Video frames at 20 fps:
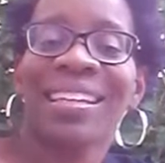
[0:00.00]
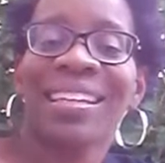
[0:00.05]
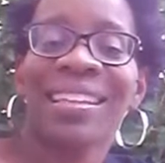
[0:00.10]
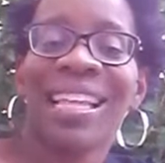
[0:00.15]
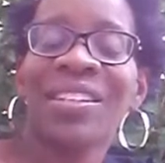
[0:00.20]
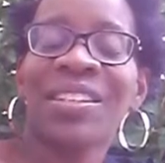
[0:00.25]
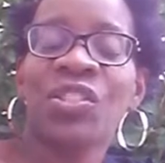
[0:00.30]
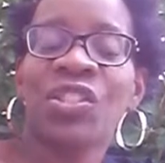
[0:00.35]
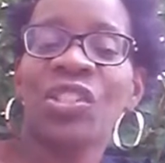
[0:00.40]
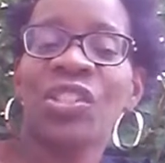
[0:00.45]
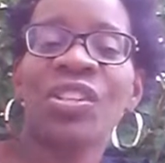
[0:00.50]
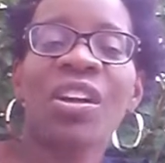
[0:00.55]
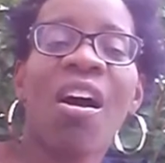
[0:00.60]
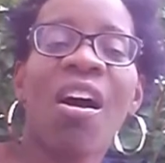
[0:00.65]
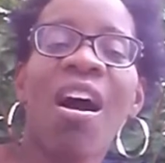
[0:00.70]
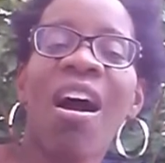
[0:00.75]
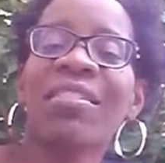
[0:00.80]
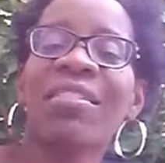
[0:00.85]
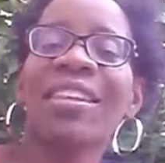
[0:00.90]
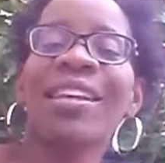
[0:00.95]
that's just
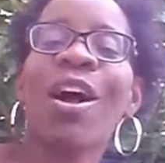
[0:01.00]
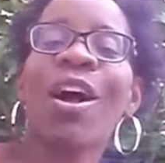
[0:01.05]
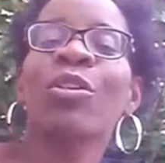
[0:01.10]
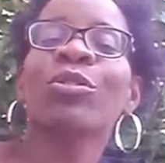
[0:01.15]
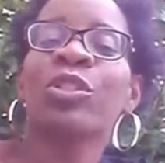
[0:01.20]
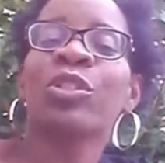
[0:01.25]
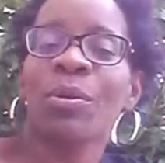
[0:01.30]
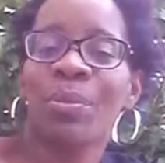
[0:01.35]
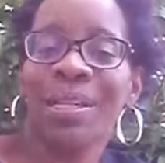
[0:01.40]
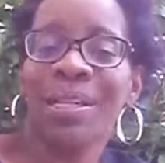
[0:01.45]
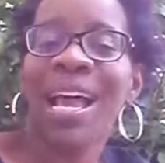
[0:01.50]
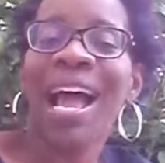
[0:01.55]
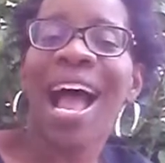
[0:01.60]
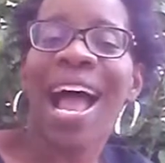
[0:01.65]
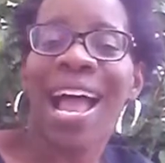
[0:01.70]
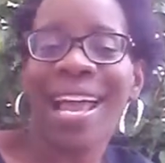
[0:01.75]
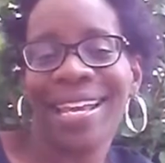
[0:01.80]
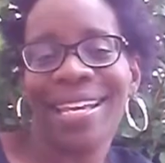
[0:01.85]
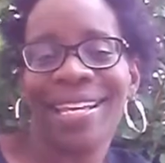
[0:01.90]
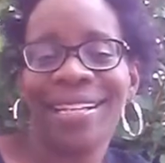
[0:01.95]
the ultimate
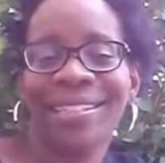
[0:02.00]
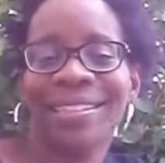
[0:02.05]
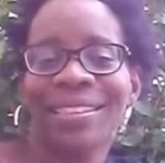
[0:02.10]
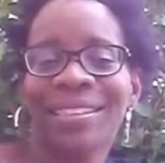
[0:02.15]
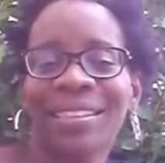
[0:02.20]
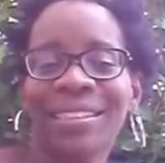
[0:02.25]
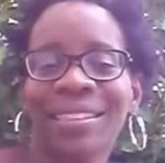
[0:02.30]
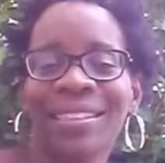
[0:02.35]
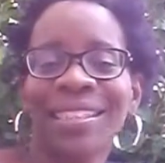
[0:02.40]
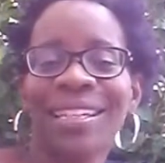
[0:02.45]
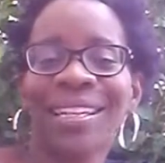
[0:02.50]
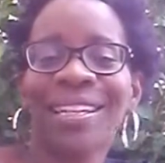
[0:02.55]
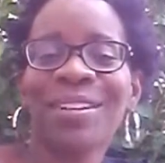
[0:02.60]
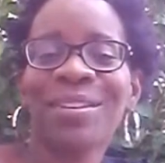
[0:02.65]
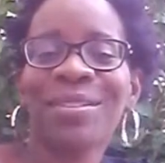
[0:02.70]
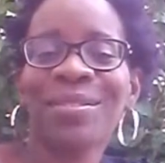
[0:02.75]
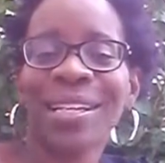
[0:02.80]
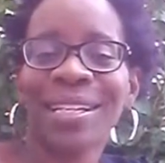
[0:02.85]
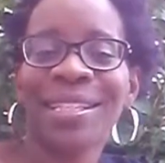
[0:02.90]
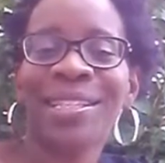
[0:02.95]
high.
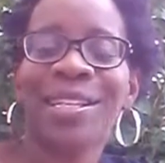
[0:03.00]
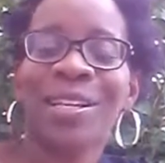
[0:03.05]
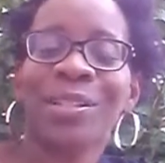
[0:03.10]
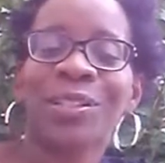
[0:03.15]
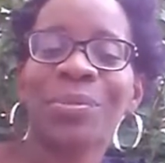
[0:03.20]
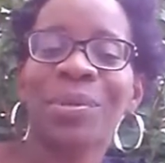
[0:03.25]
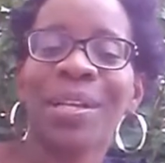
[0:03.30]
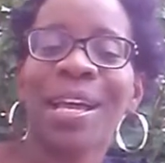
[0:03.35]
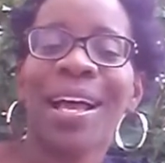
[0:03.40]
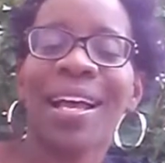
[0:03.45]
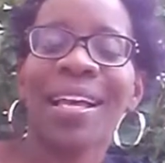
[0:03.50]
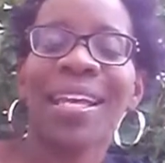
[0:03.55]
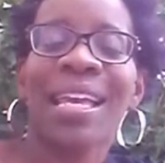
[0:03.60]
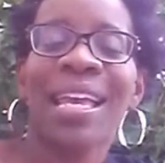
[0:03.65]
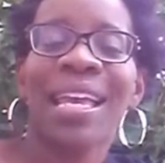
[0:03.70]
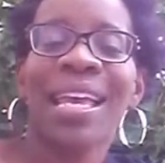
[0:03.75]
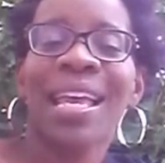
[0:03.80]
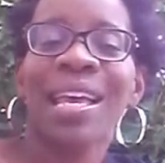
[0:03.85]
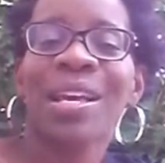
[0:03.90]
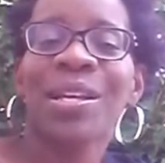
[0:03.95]
That's the ultimate high.
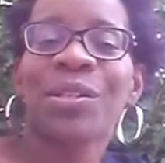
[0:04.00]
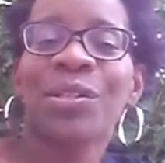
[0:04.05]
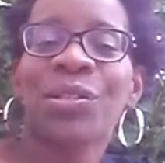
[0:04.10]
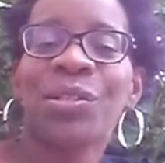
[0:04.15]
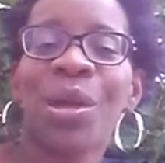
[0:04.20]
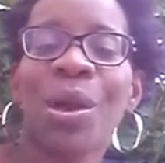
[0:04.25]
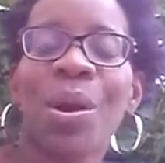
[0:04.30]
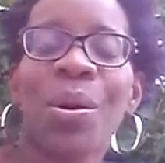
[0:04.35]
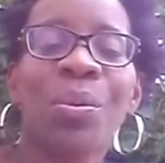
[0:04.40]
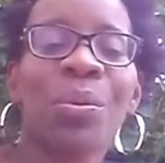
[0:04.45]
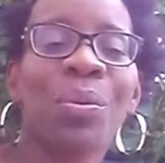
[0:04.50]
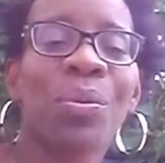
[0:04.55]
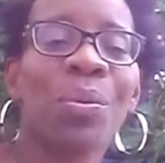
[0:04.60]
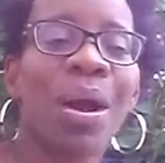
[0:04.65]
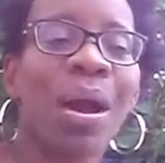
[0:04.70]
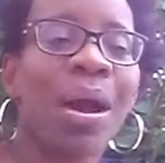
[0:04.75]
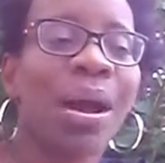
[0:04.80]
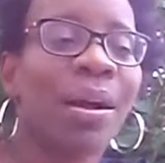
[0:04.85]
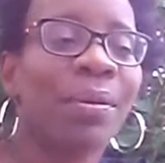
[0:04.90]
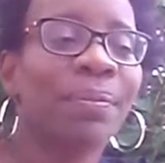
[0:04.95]
So,
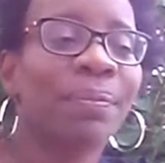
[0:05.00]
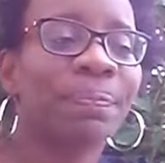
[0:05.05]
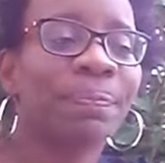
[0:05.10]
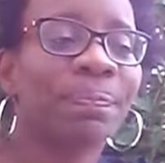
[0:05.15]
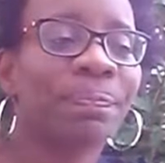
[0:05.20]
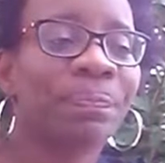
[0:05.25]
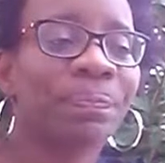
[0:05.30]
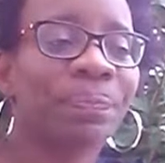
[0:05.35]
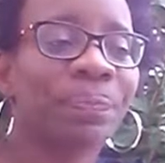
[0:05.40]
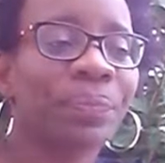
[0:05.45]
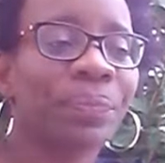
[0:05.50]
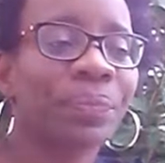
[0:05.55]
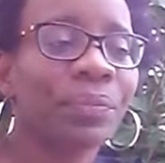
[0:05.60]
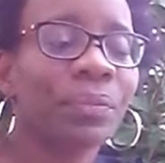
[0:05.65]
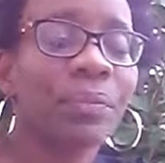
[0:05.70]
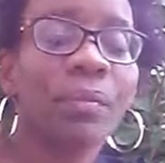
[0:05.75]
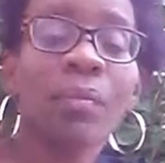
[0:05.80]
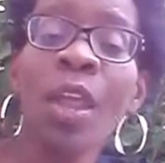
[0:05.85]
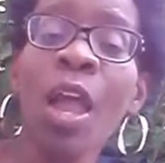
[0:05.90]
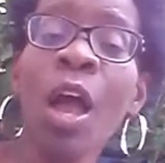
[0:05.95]

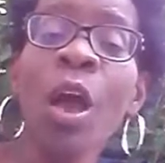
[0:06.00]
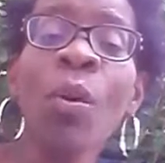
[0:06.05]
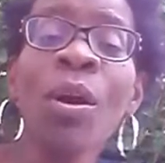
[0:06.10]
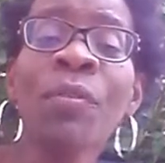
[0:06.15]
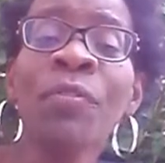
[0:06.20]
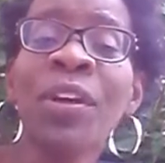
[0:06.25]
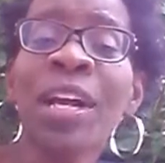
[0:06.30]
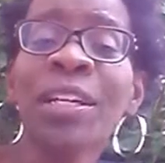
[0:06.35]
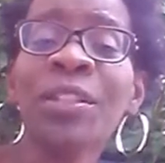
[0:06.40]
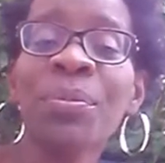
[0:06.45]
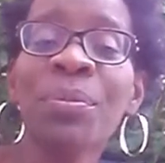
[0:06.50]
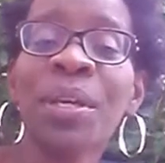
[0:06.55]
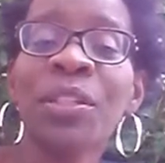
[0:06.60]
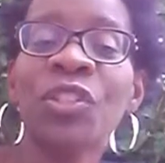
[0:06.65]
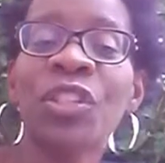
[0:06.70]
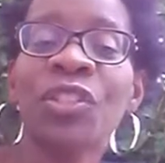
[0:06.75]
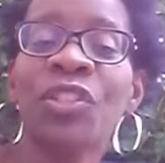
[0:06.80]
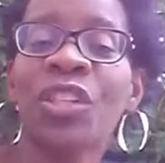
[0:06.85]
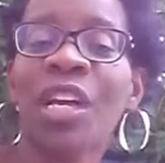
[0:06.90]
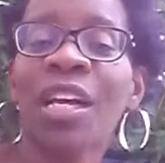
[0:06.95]
I forgot to
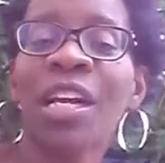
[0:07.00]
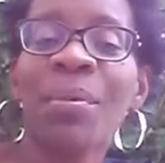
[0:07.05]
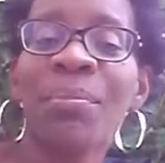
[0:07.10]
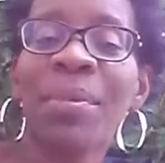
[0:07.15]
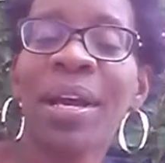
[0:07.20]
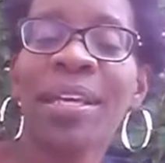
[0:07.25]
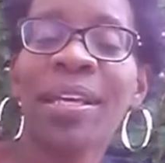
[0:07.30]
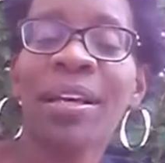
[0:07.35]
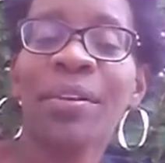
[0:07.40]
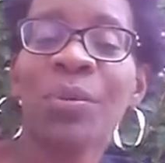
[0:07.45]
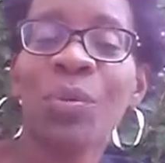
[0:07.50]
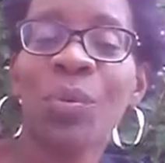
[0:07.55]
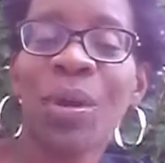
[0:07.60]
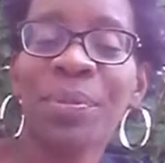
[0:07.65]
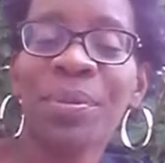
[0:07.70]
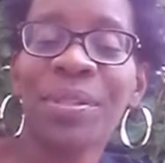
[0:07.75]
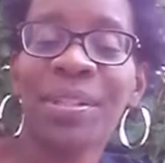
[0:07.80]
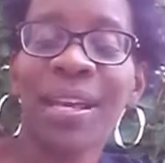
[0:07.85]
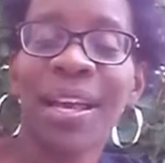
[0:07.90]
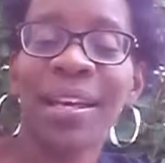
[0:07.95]
mention, check out my other
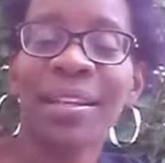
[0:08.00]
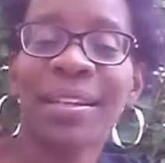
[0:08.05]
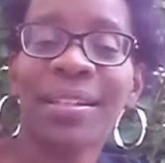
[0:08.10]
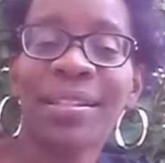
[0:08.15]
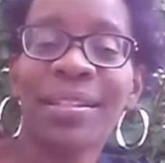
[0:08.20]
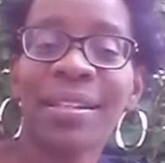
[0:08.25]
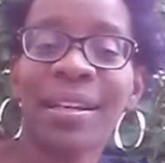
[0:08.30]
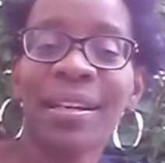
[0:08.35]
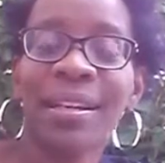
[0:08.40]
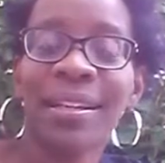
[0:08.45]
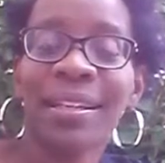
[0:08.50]
website at